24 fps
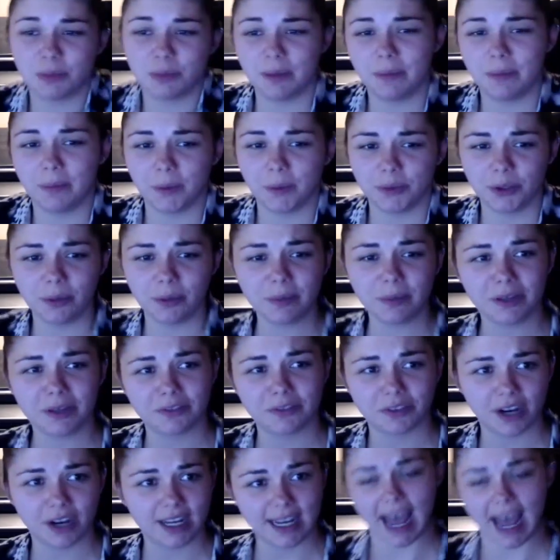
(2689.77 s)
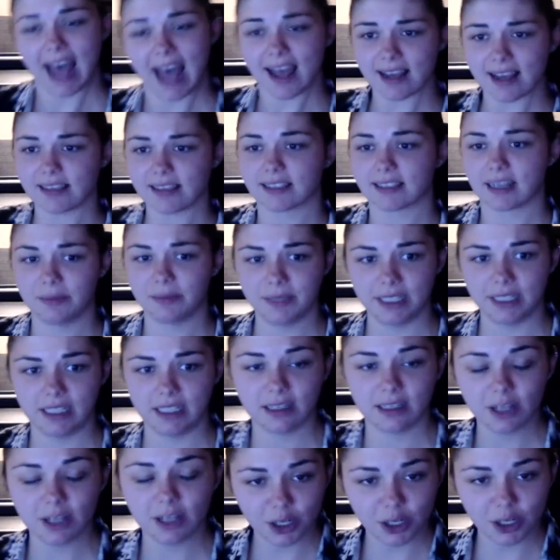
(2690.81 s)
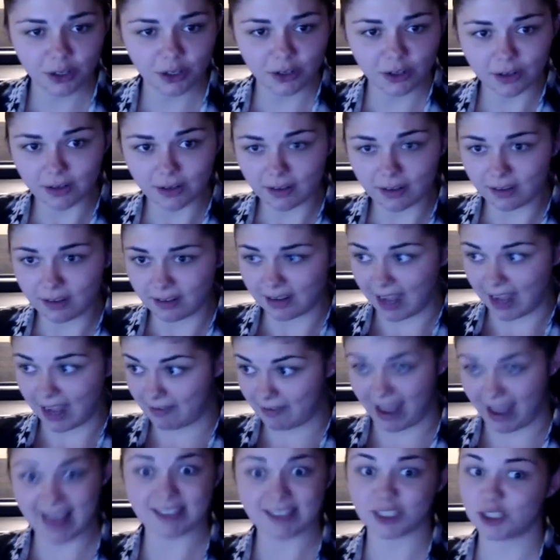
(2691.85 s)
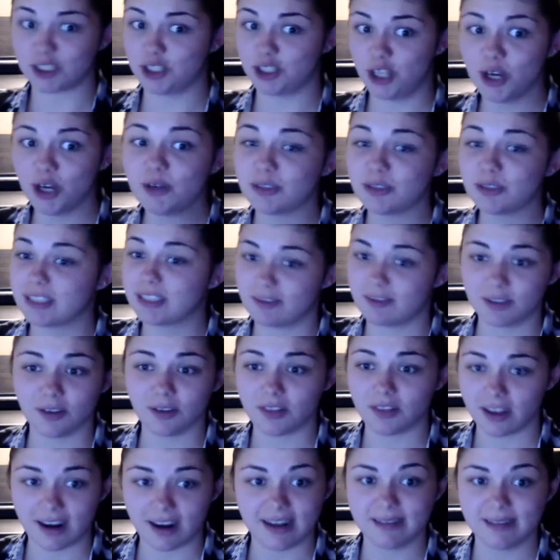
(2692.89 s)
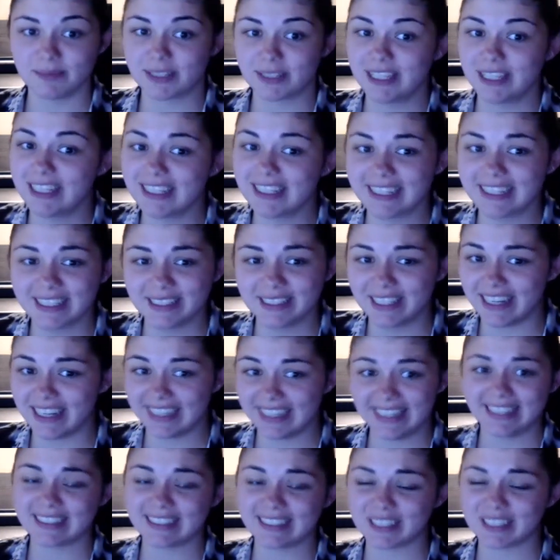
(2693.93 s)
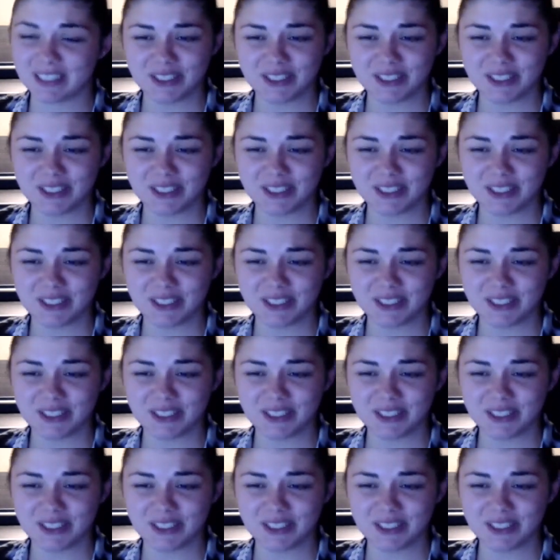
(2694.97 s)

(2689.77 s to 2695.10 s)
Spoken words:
people, don't be afraid to ask. I mean, I've asked you several times, like,